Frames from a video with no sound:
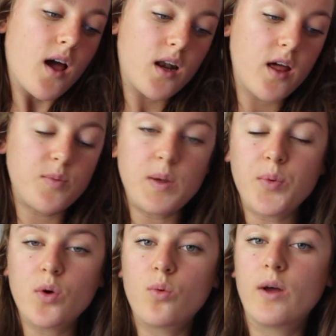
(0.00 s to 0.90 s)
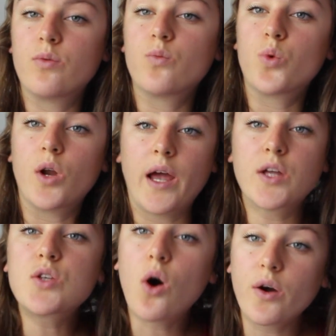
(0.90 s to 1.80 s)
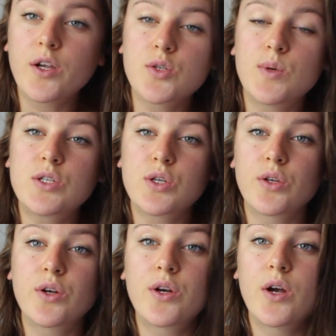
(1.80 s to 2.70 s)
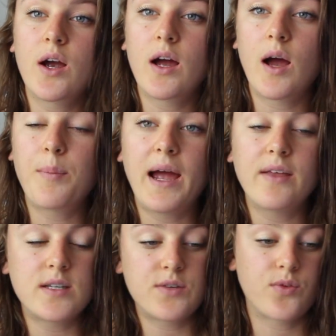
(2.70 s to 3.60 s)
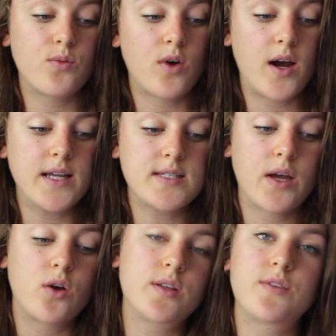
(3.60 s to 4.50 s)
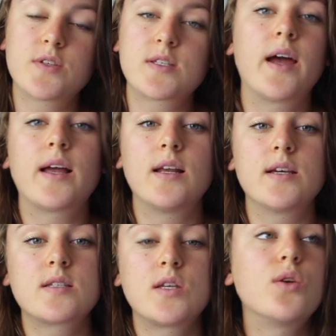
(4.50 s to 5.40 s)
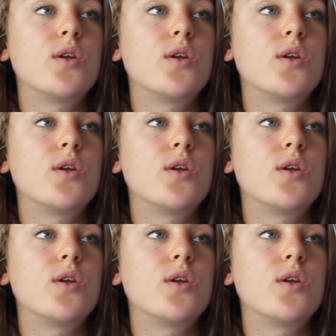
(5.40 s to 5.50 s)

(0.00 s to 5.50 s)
a lot of people, when we're like talking to each other about the different rides, like all the different cyclists,